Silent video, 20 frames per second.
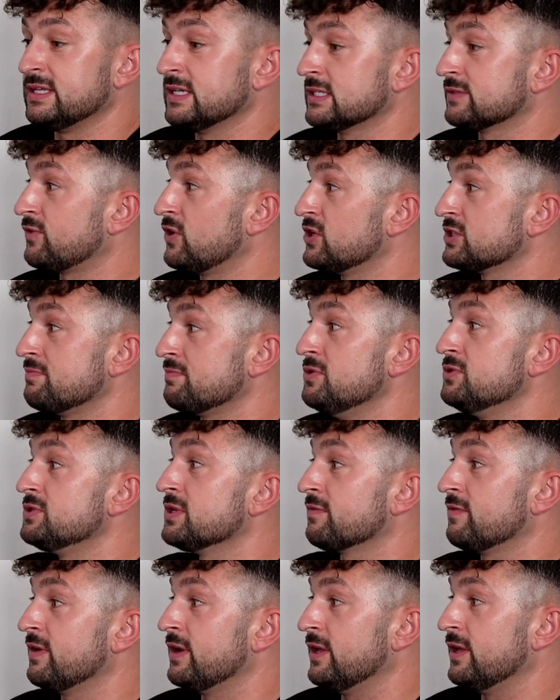his first music
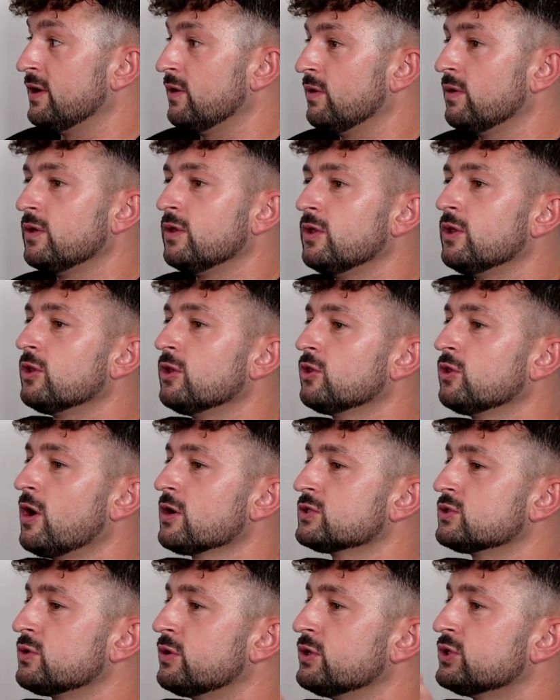video. Long
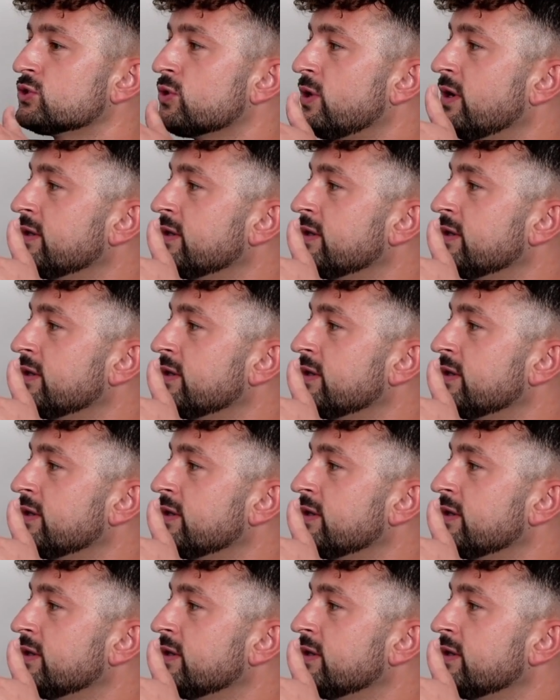story short.